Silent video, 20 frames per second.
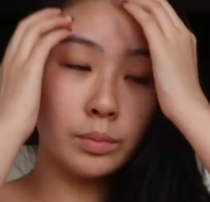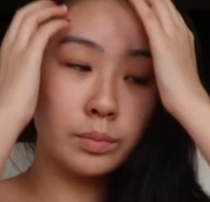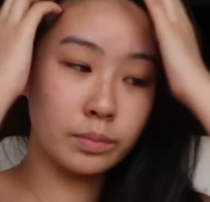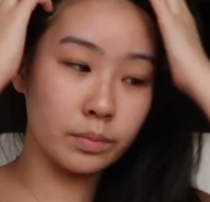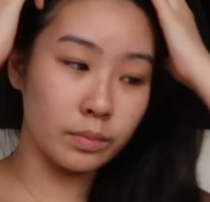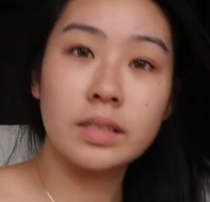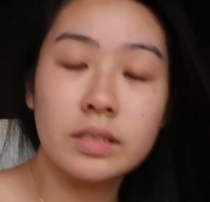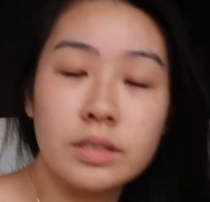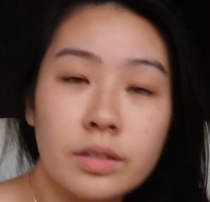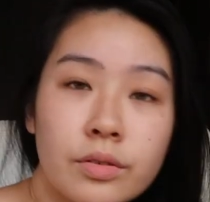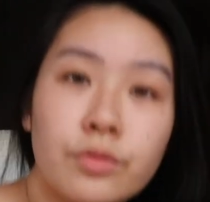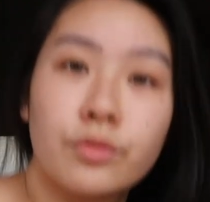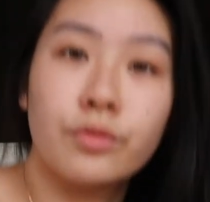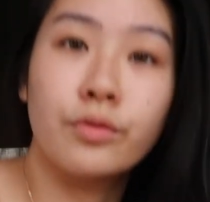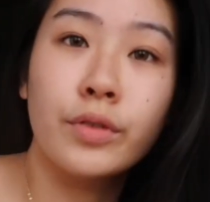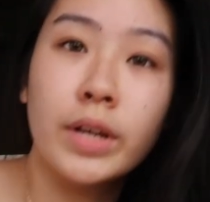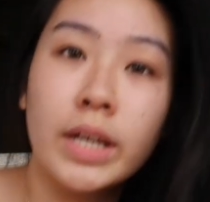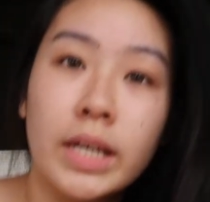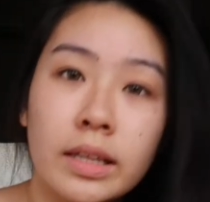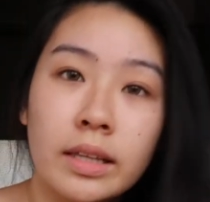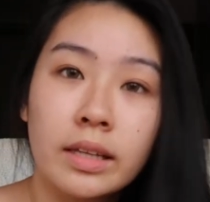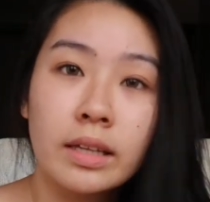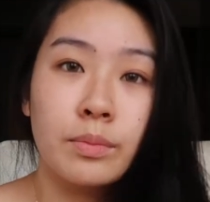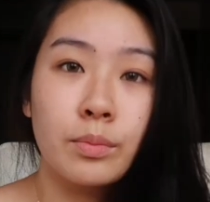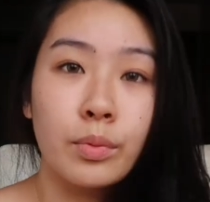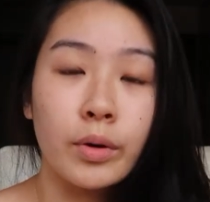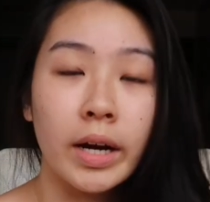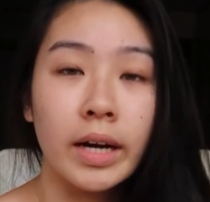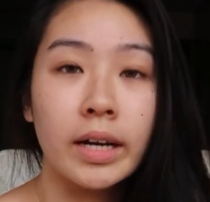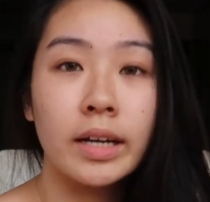This is really
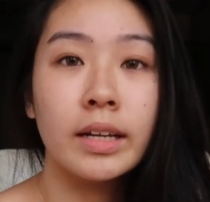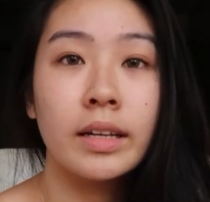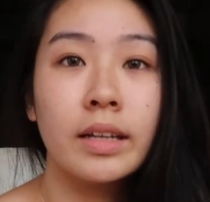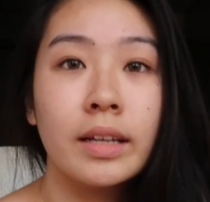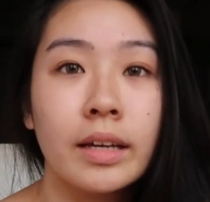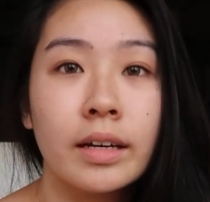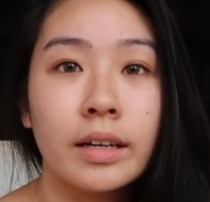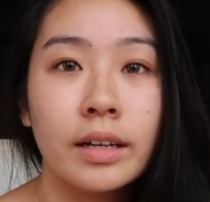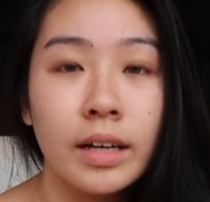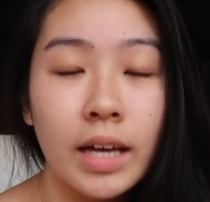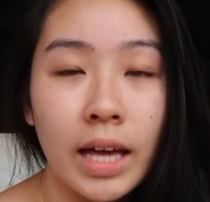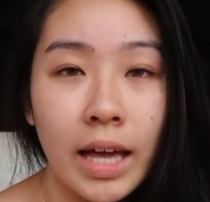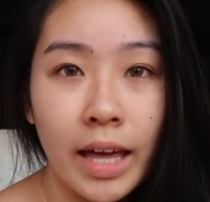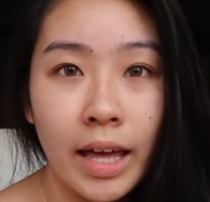bright in here.